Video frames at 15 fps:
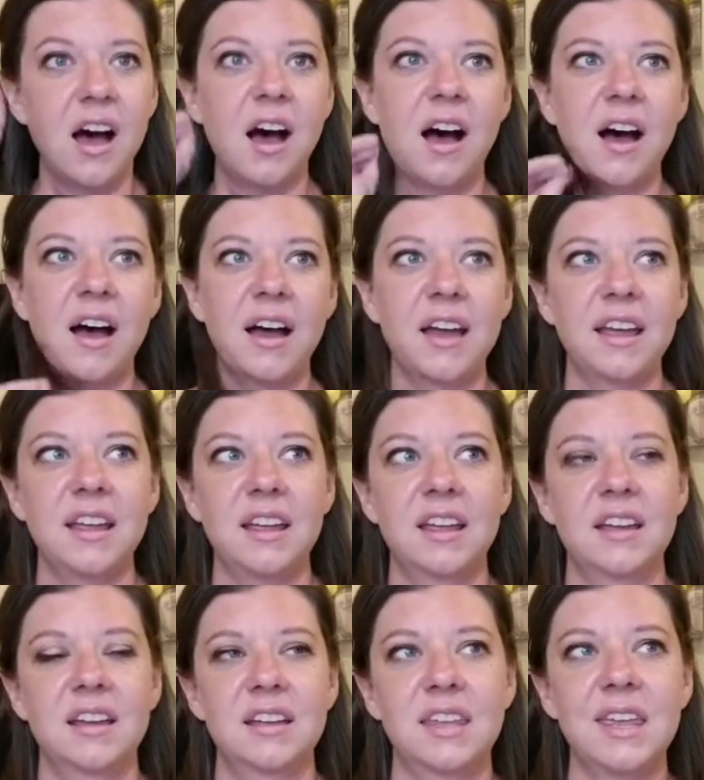
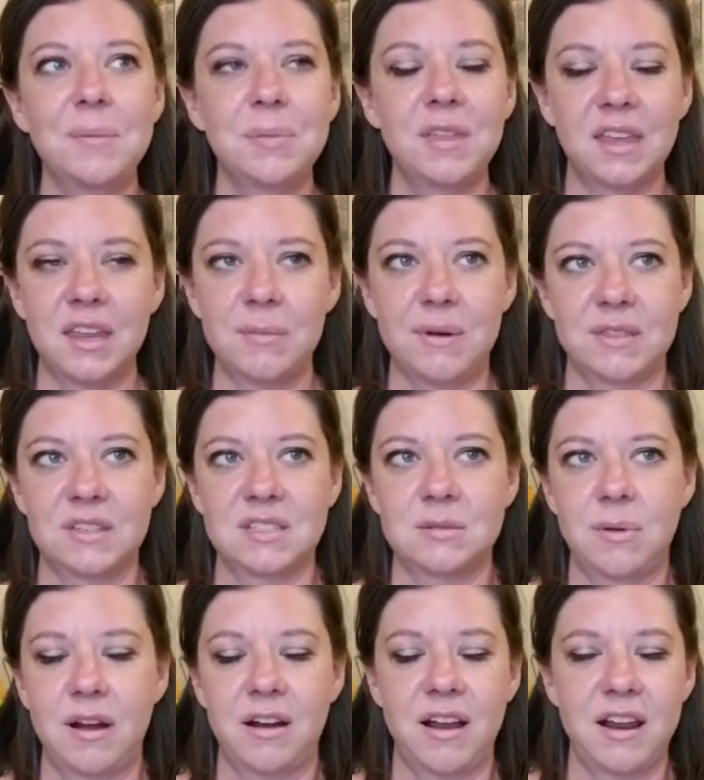I keep thinking about this
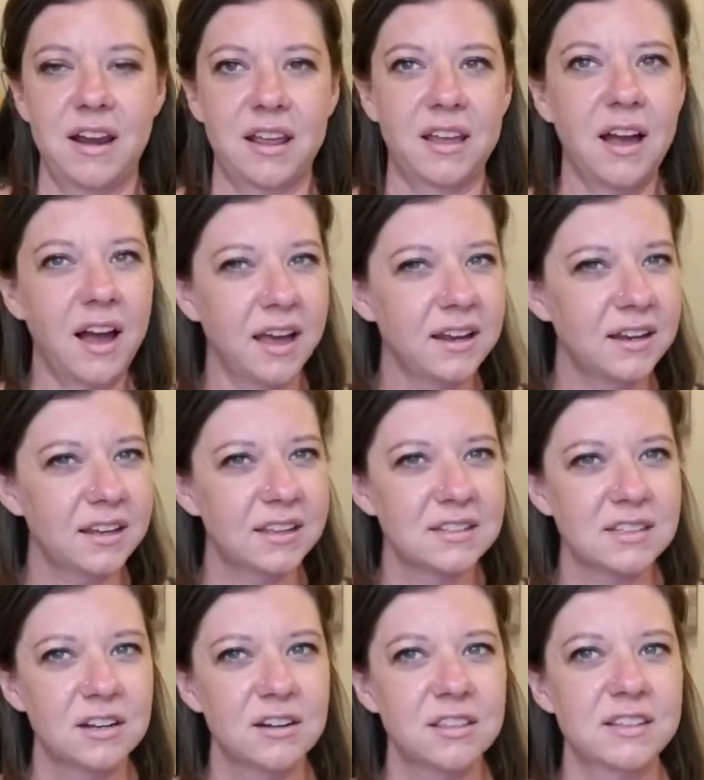sweater, and I kind of
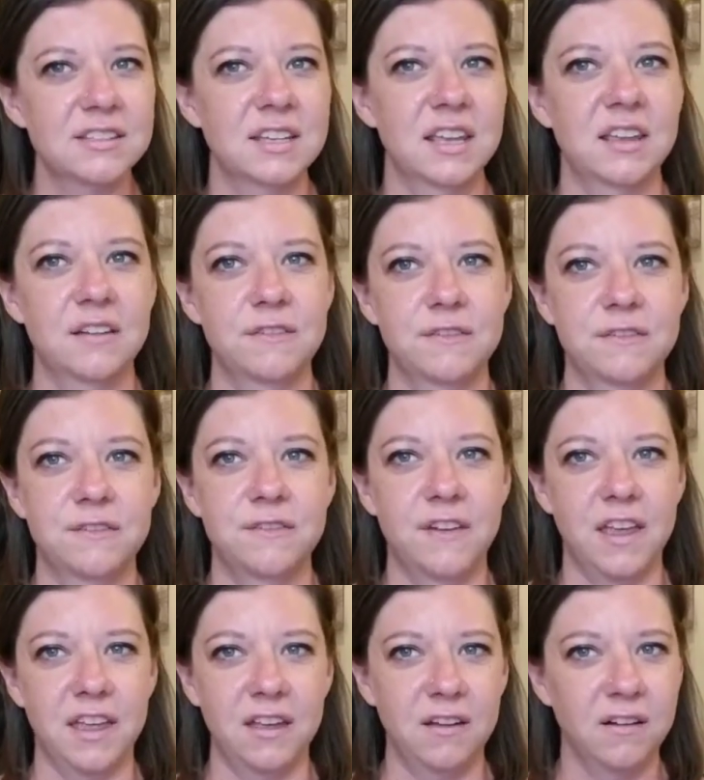consider this like a
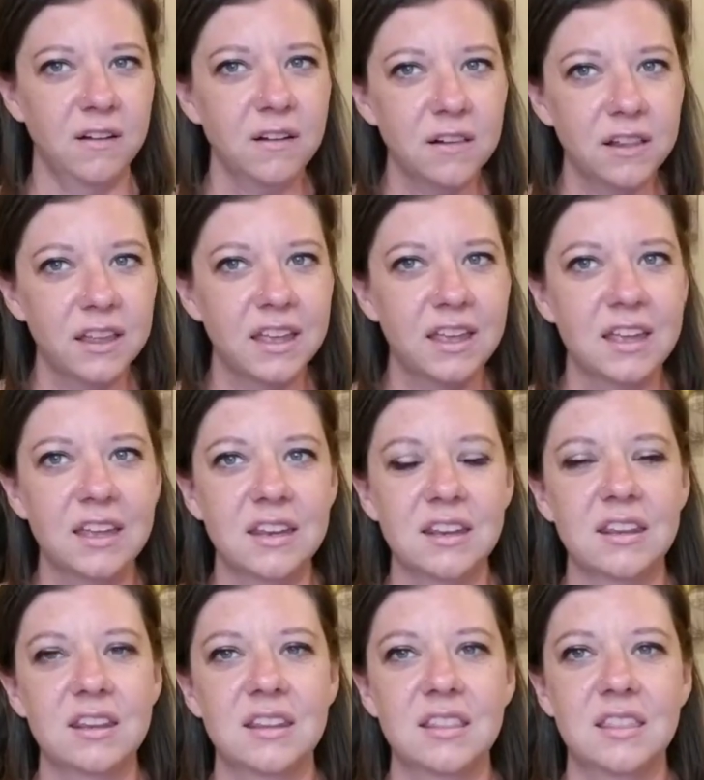fail
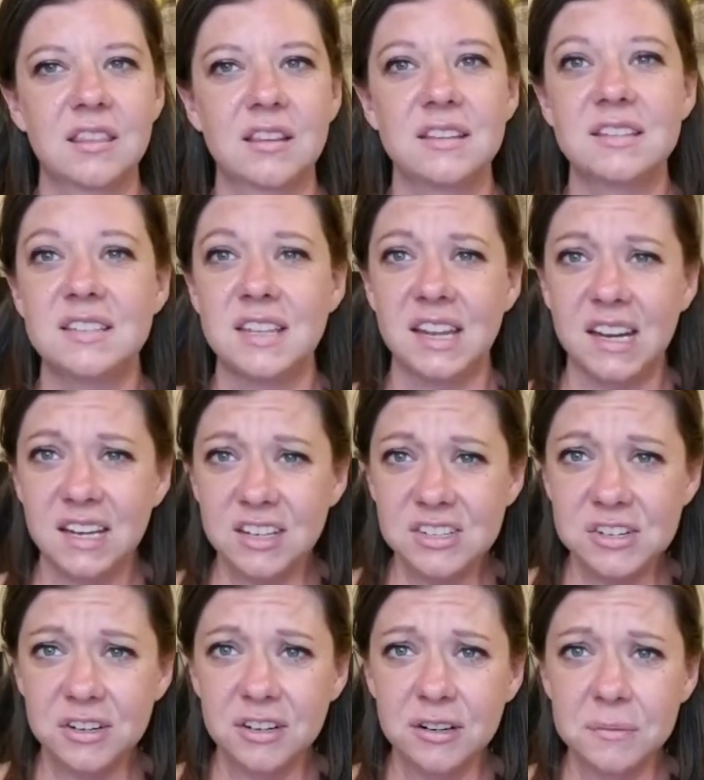in knitting
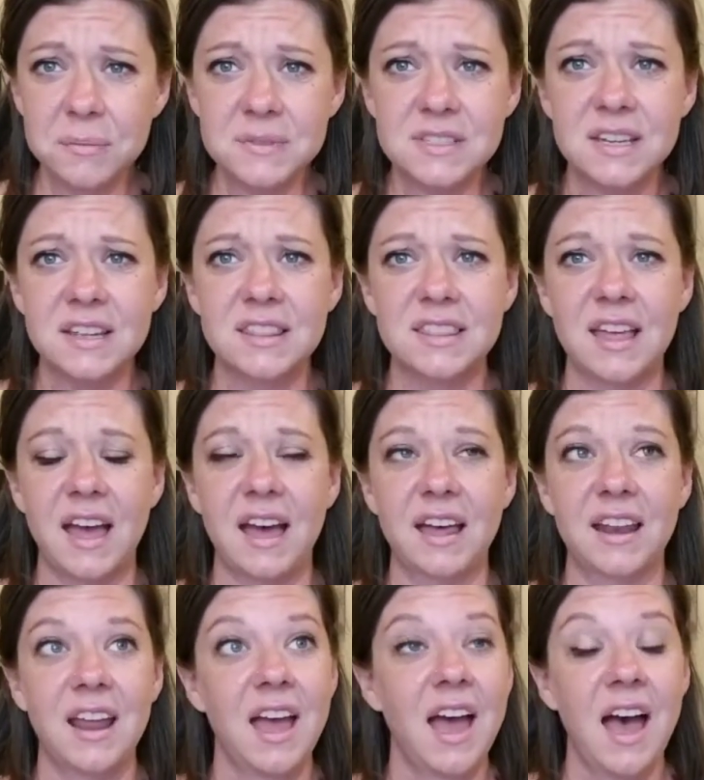terms, in that
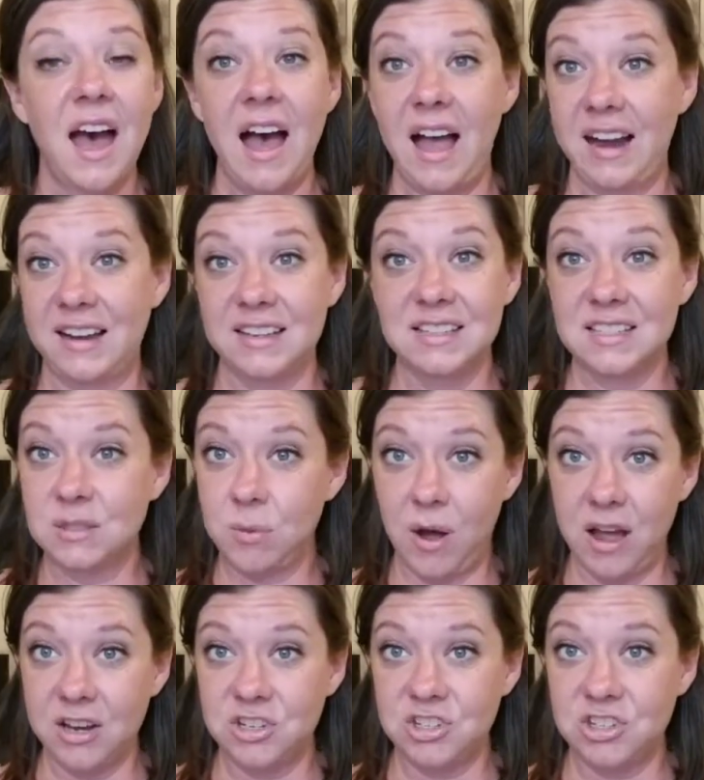I didn't
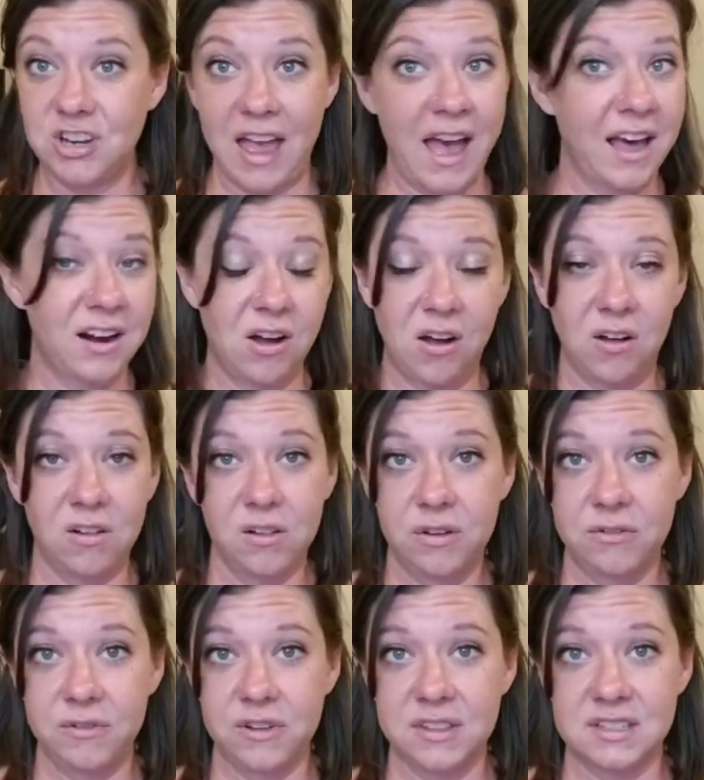swatch at all
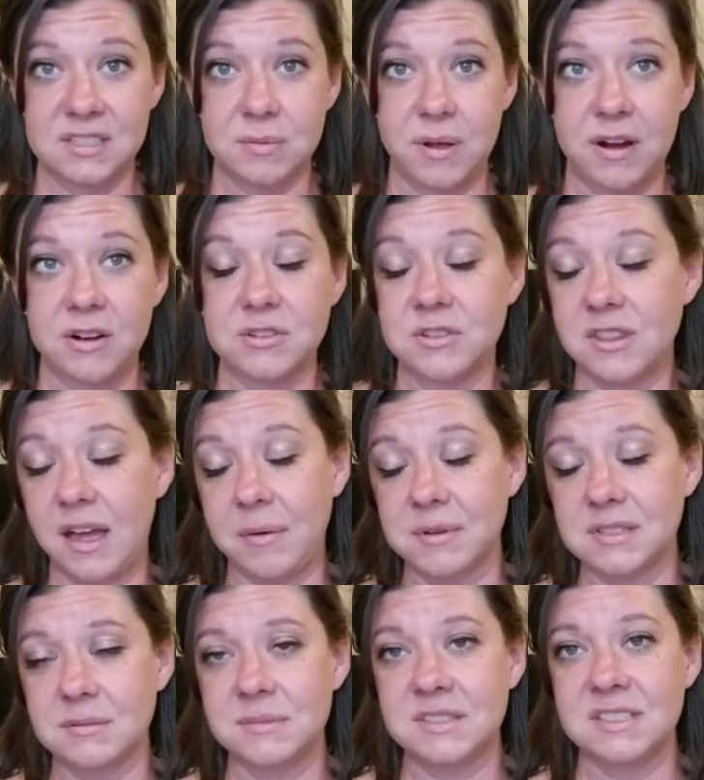for this sweater, so that was
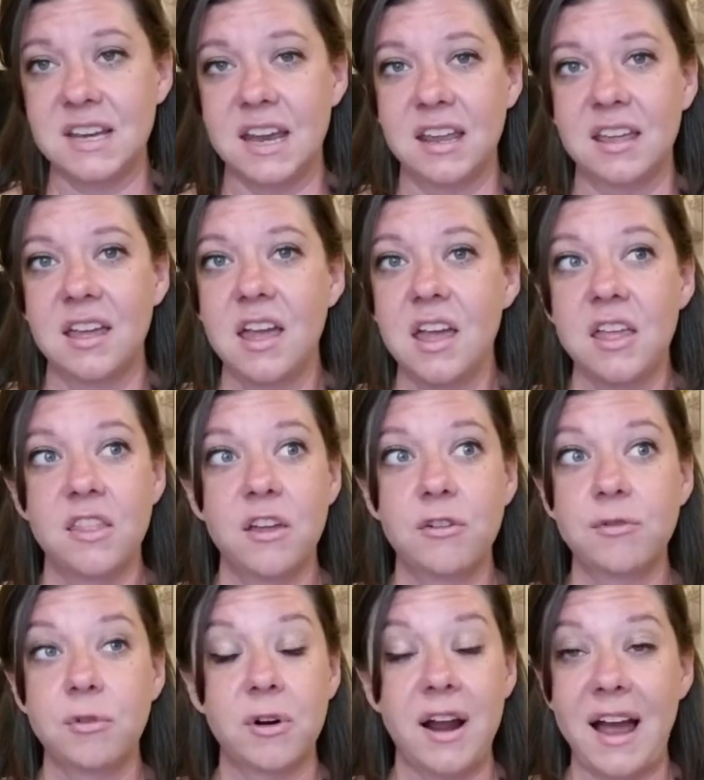a mistake.
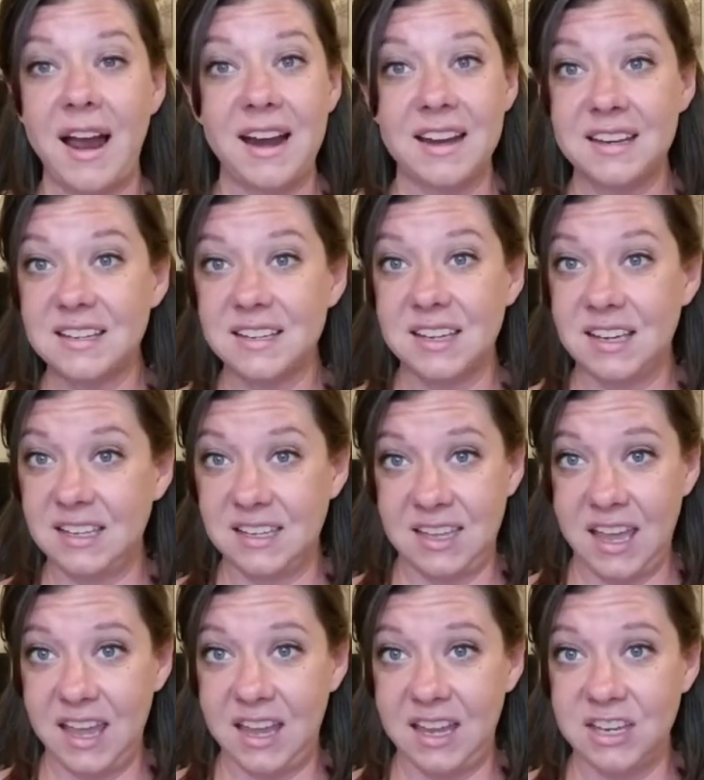Therefore, I didn't get
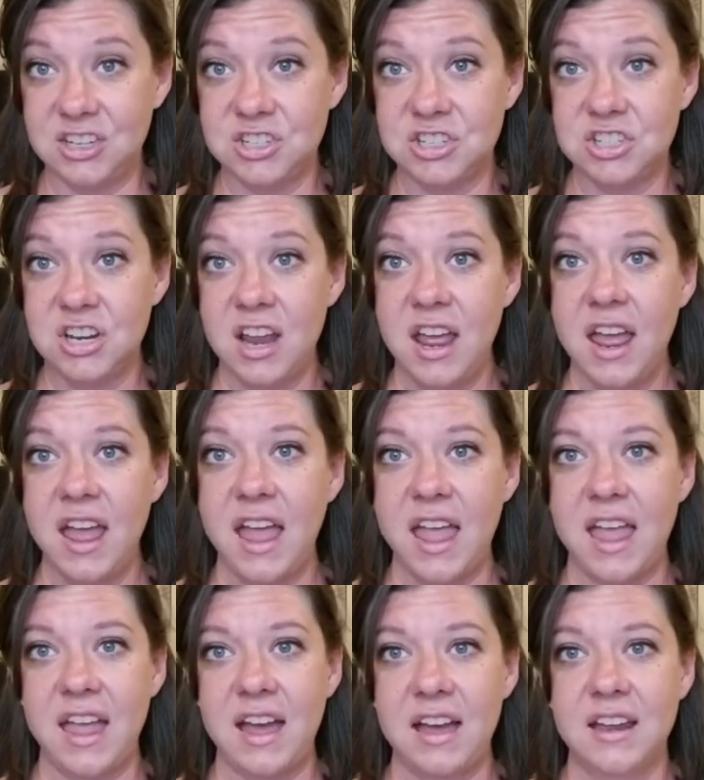gauge,
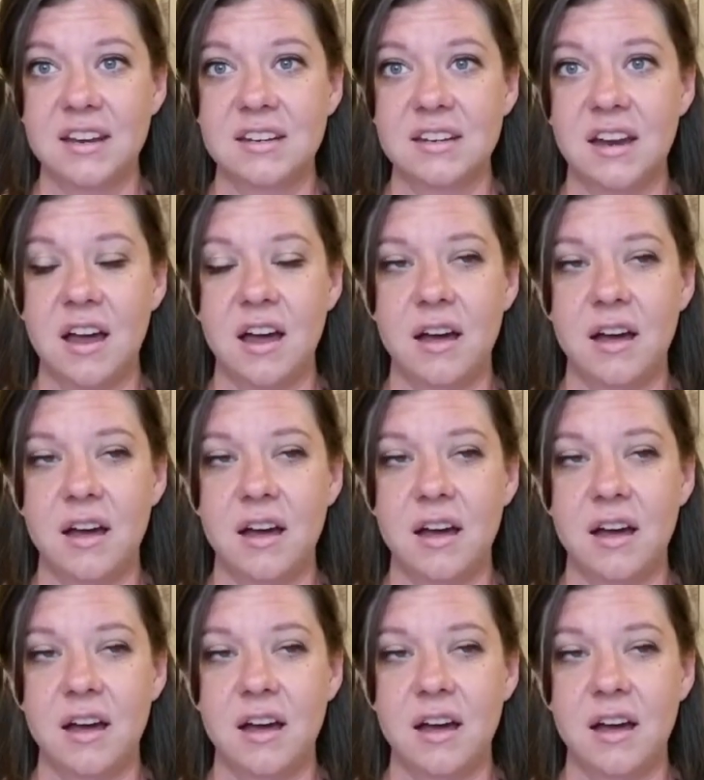and